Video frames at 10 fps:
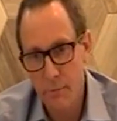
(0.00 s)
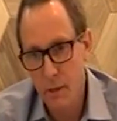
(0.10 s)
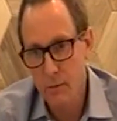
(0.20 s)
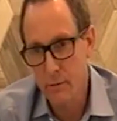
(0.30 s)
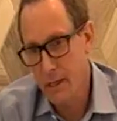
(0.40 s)

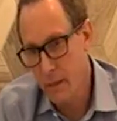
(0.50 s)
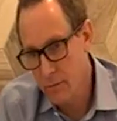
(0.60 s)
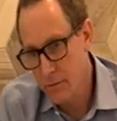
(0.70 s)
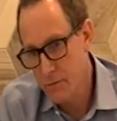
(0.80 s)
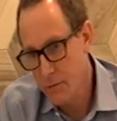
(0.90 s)
about, the
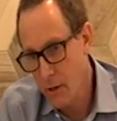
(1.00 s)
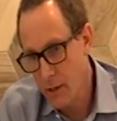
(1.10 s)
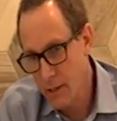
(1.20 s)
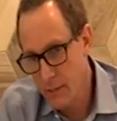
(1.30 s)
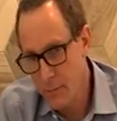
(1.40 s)
council's
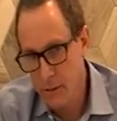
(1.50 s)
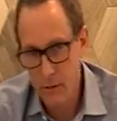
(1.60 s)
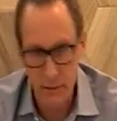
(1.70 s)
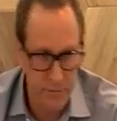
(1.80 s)
talking about it.